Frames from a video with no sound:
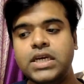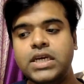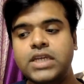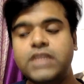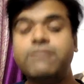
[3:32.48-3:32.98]

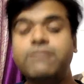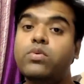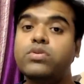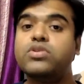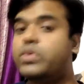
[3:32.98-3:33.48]
The
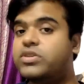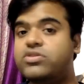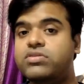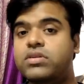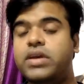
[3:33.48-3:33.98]
fourth
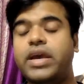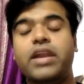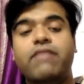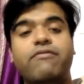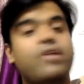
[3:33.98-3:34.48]
question
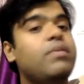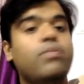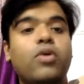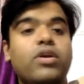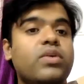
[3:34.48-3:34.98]
and very
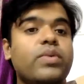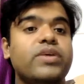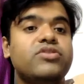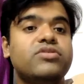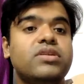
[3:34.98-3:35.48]
important
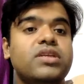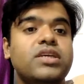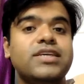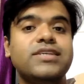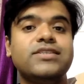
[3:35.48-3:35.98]
question
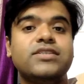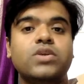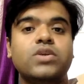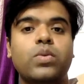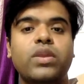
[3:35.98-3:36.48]
is,
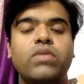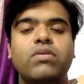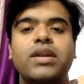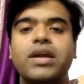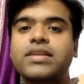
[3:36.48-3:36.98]
when you
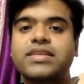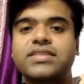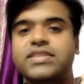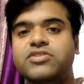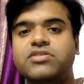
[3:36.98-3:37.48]
conduct
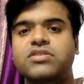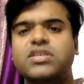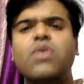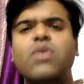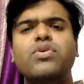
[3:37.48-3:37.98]
these sessions,
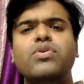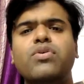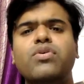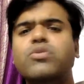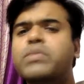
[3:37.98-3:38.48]
how do you
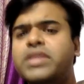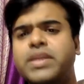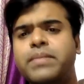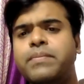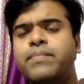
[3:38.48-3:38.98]
document
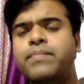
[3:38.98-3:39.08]
them?